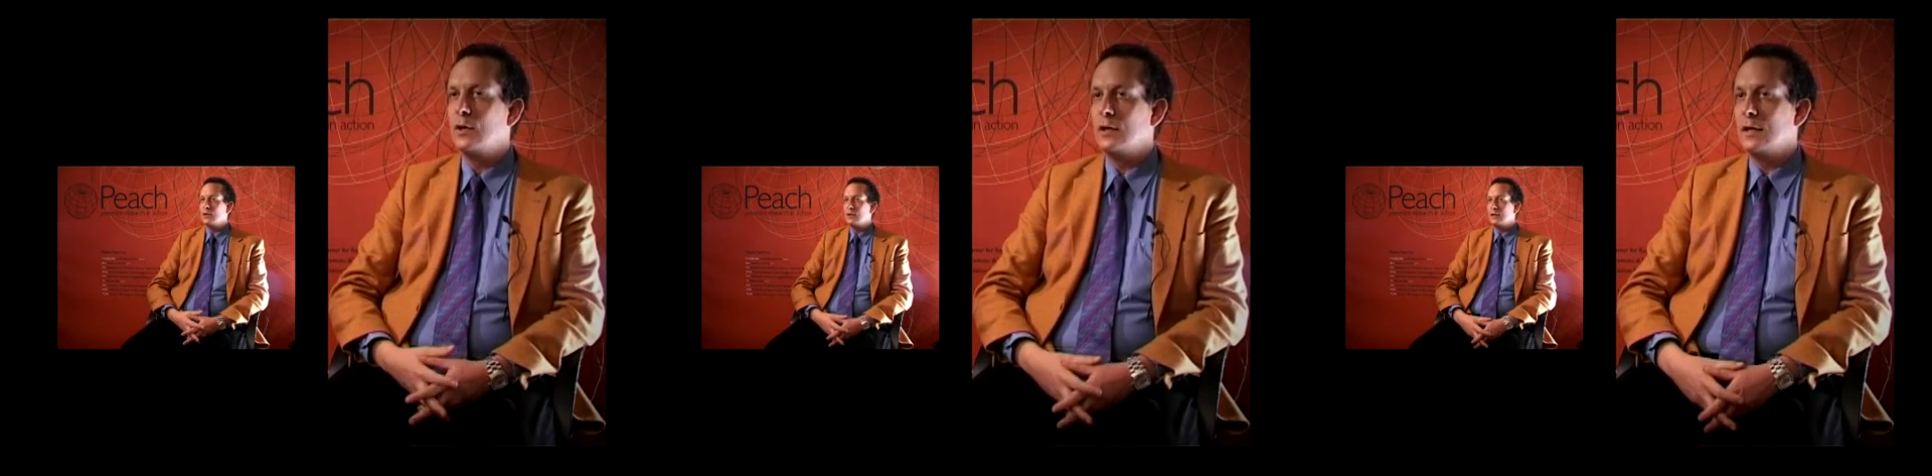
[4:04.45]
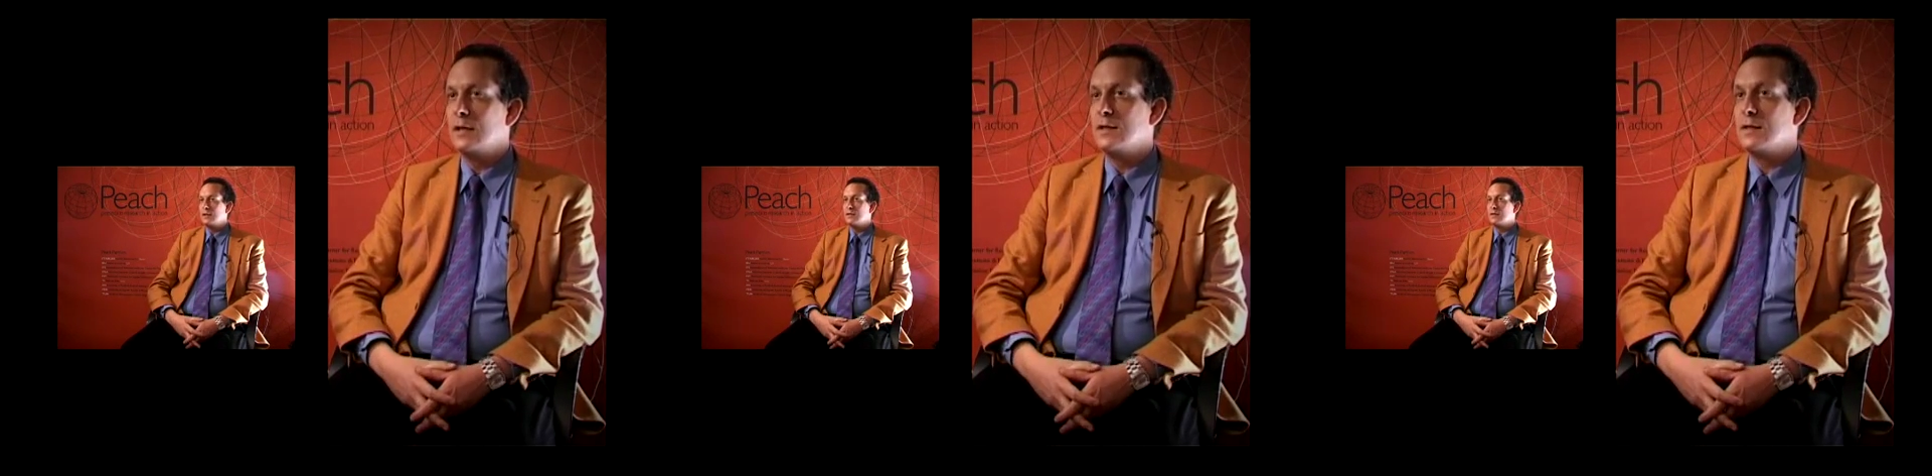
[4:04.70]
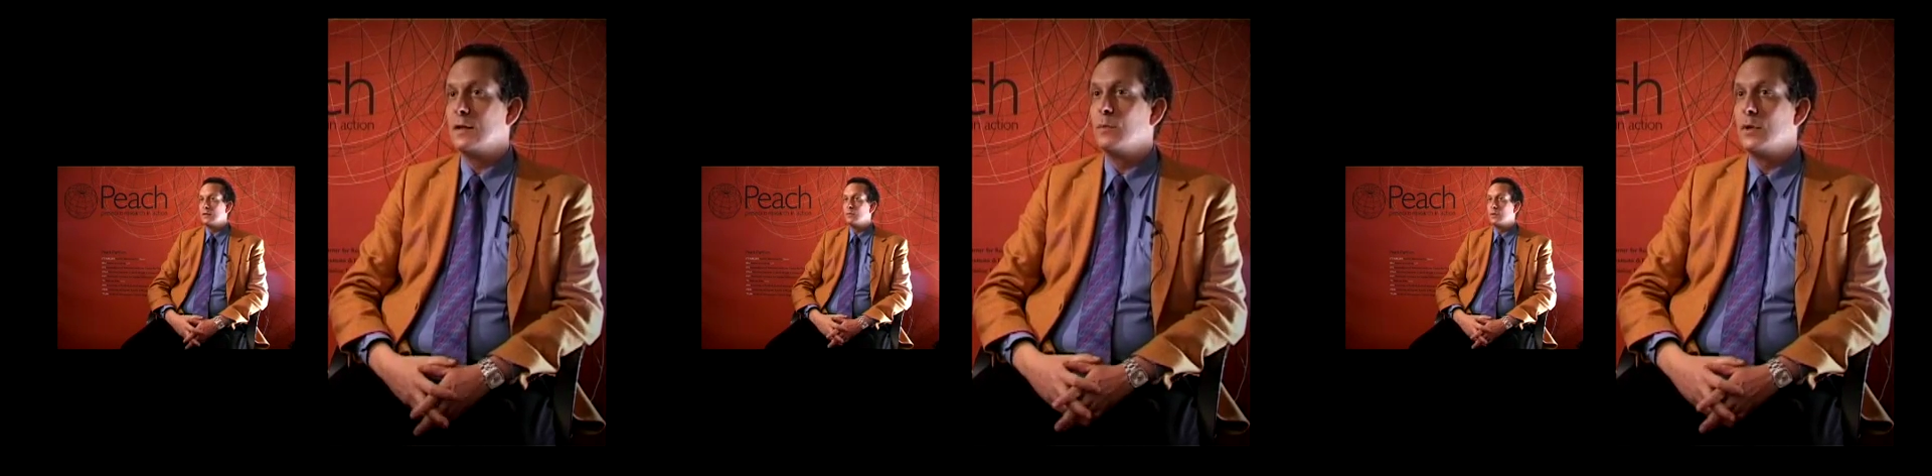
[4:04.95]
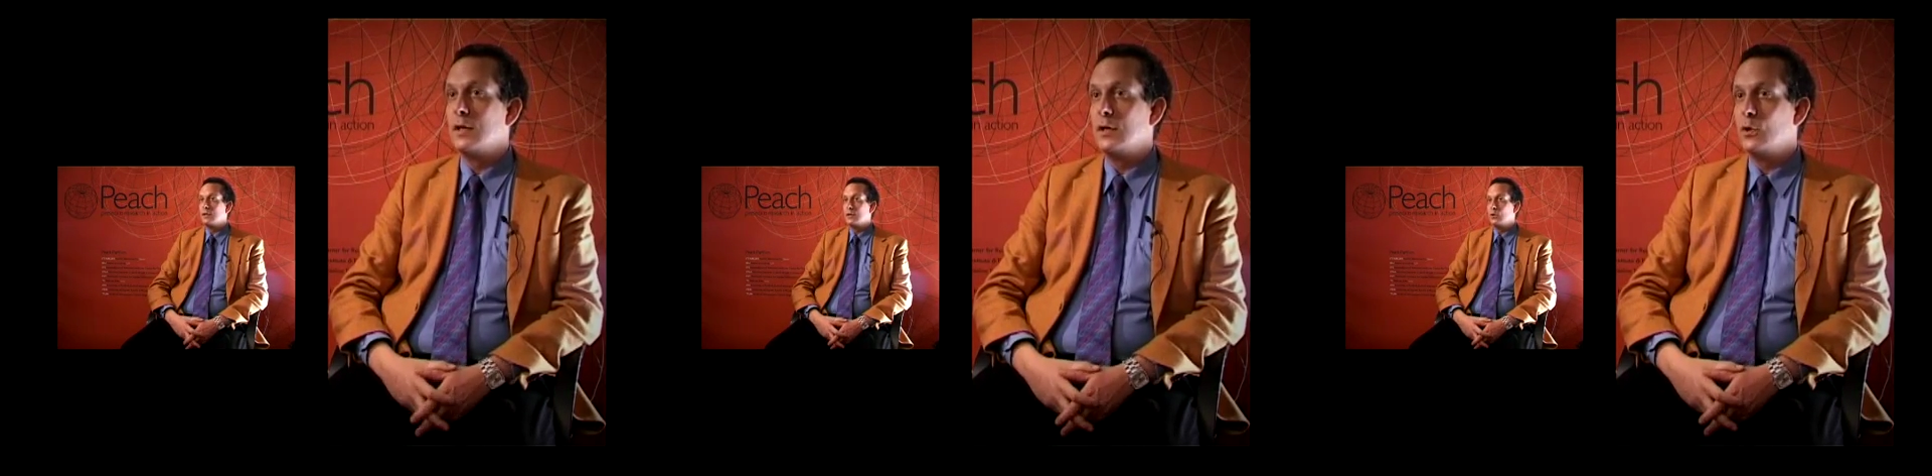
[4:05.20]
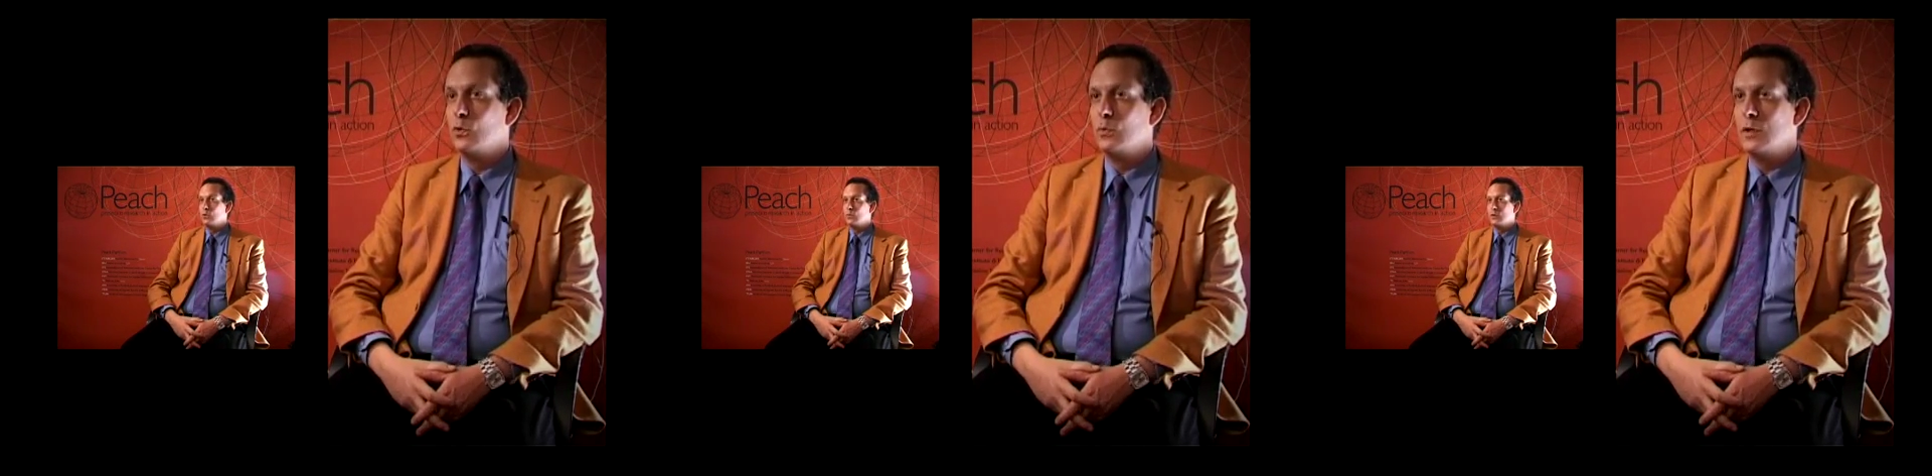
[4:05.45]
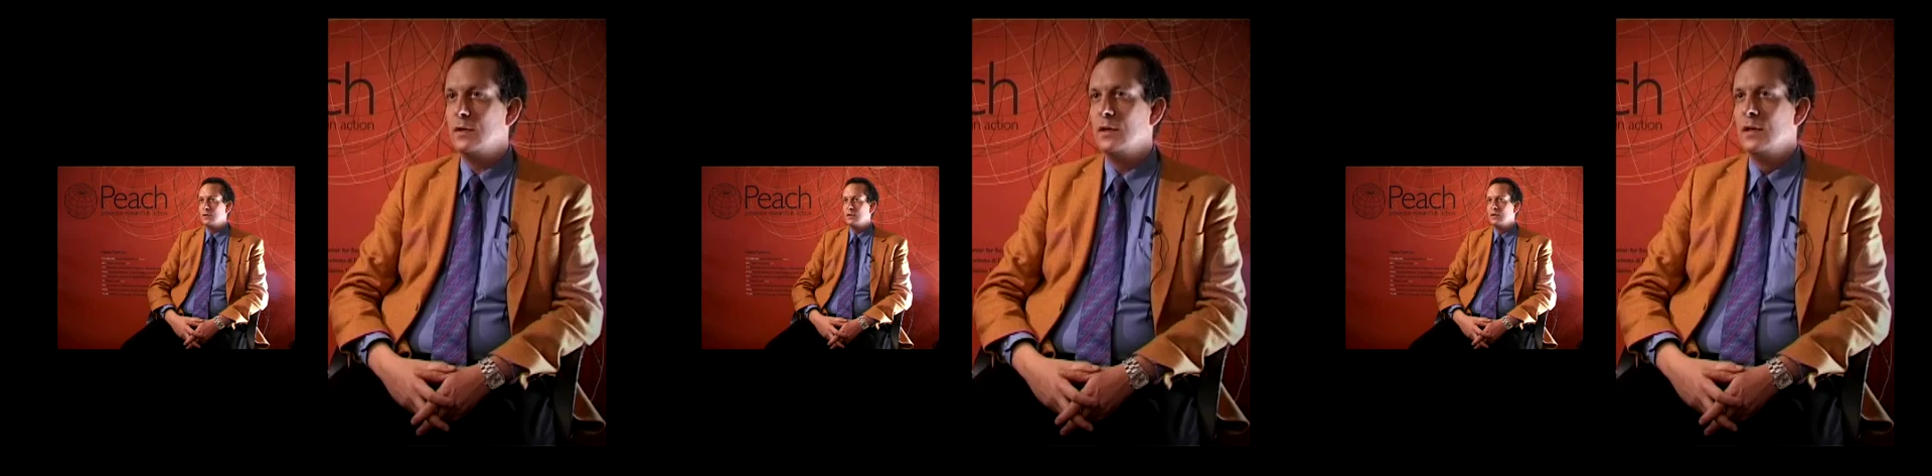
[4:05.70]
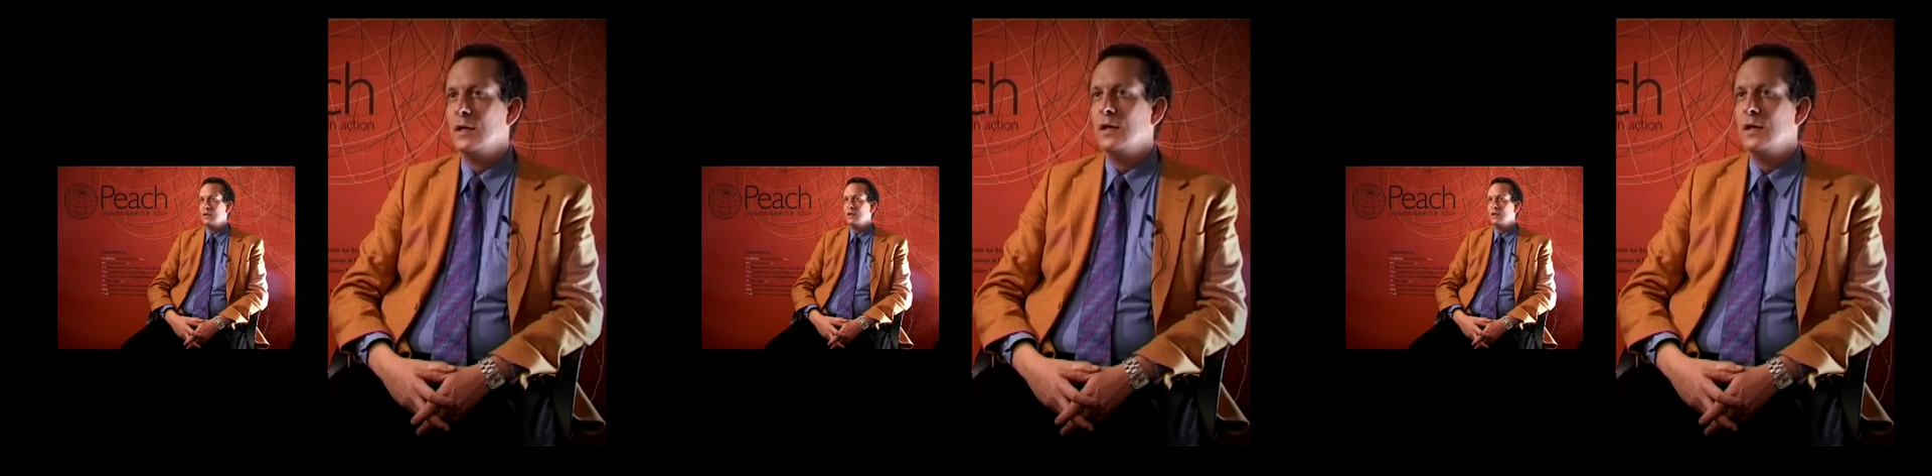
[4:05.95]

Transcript: all that is done by the human.